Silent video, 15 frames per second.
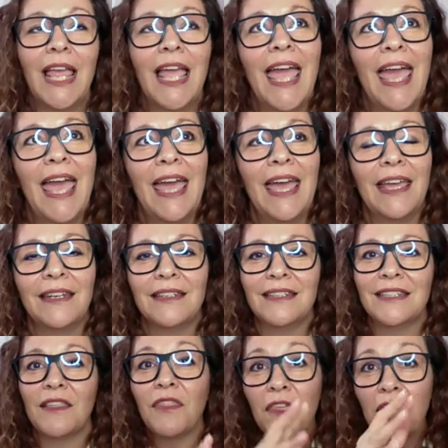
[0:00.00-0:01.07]
And
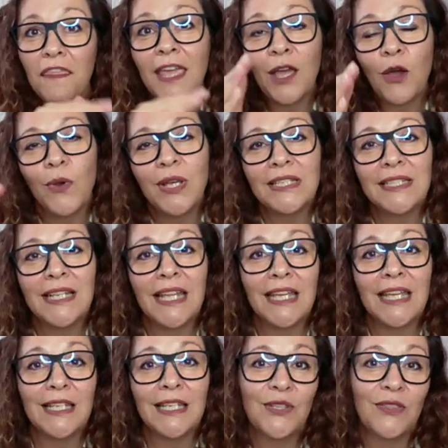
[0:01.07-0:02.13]
the thing always led to
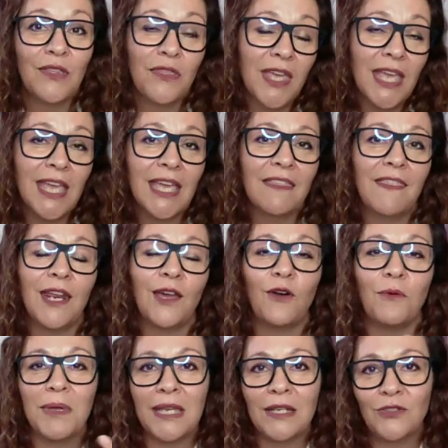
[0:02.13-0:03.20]
the thing. And then it got me
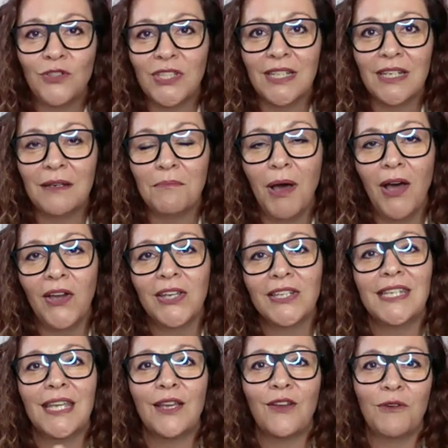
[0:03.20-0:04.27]
interested in marketing,
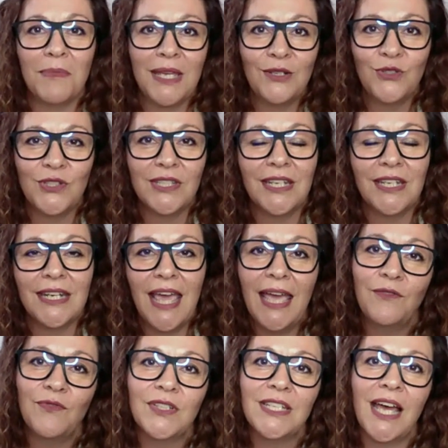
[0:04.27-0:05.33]
got me interested in
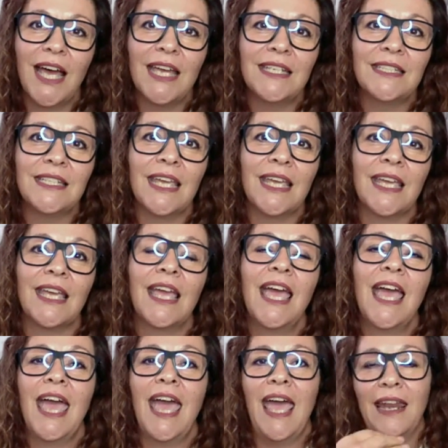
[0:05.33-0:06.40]
advertising,
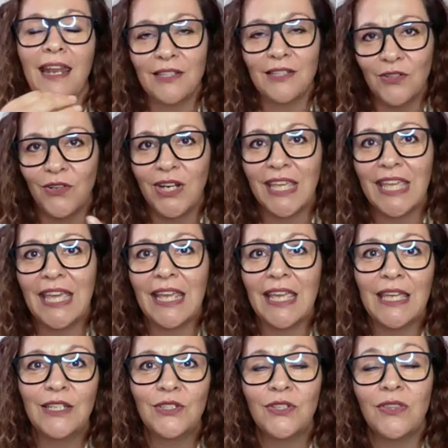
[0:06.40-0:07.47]
and I started getting
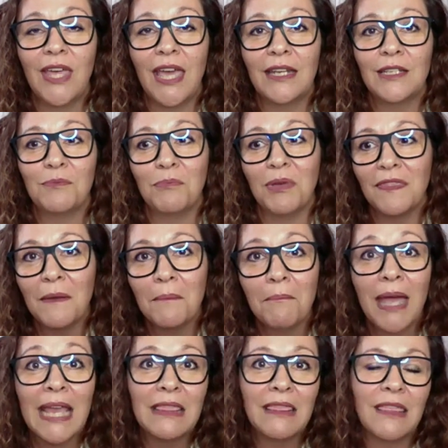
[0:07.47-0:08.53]
into that. But the
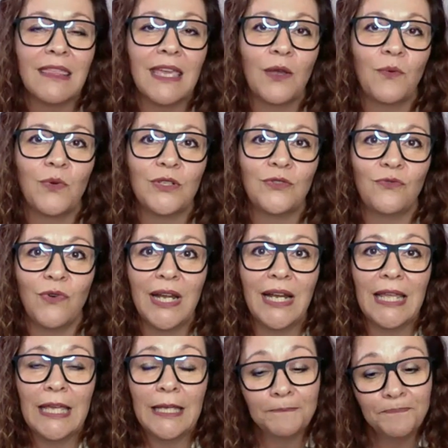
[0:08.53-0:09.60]
main thing was
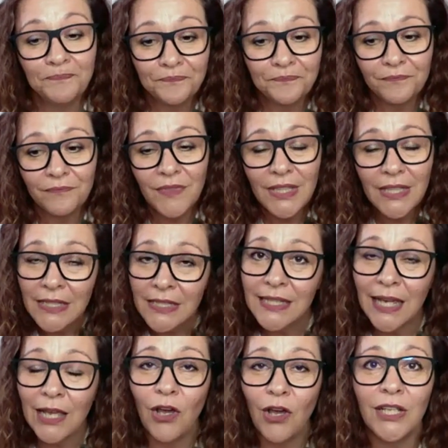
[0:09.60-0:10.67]
really
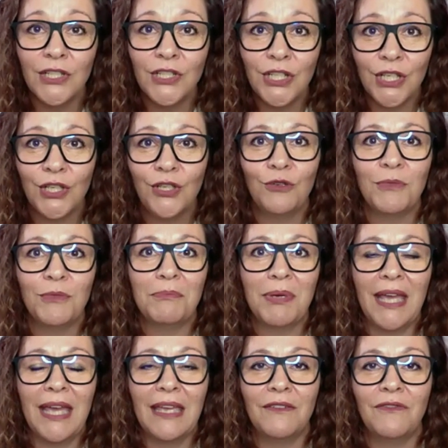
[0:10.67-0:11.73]
psychology, human
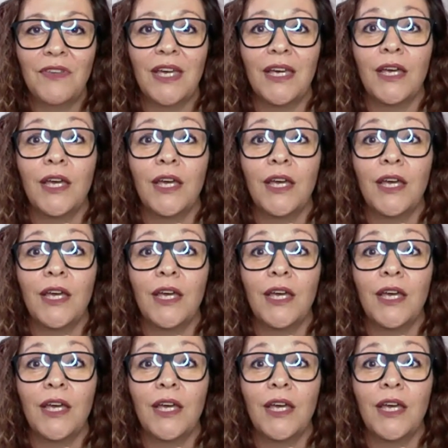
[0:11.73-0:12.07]
behavior,